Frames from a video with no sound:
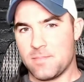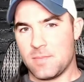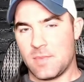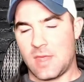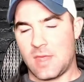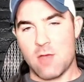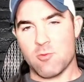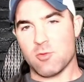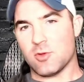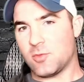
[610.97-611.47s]

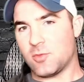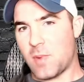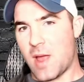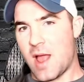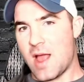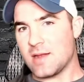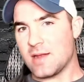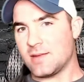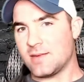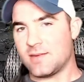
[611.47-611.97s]

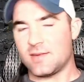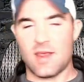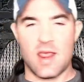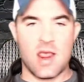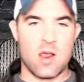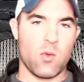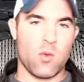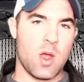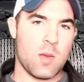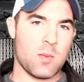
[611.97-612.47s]
GetResponse,
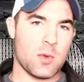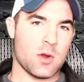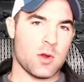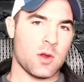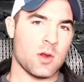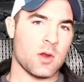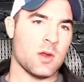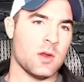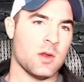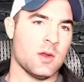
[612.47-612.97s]
Aweber,
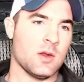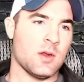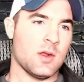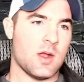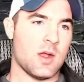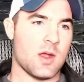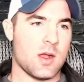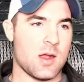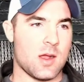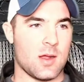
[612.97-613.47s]

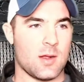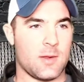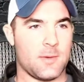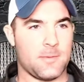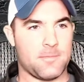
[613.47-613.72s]
uh,